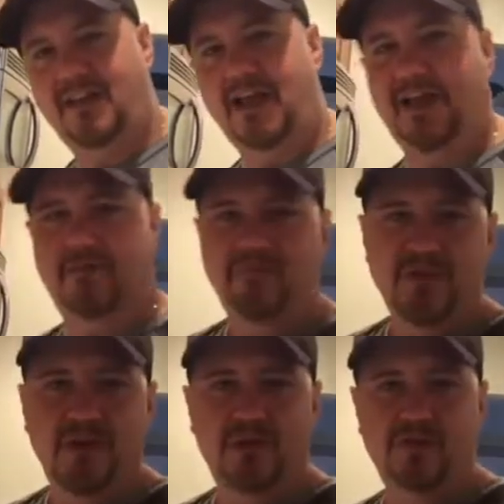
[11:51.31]
like it,
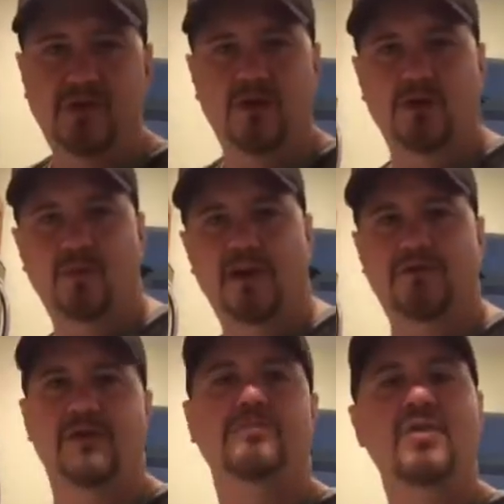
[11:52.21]
it was hard or
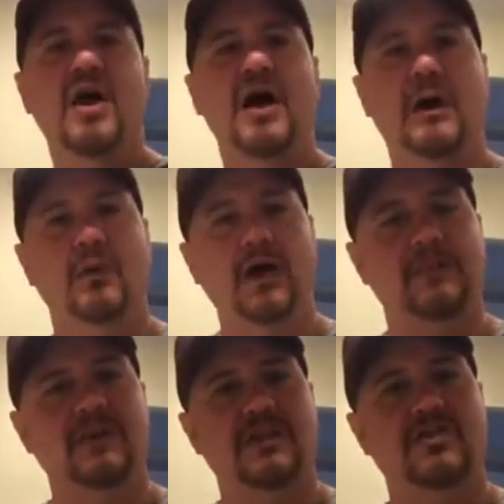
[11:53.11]
whatever. We're gonna
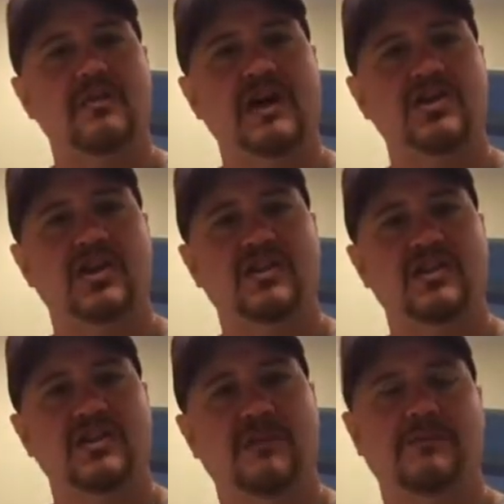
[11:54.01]
put the ingredients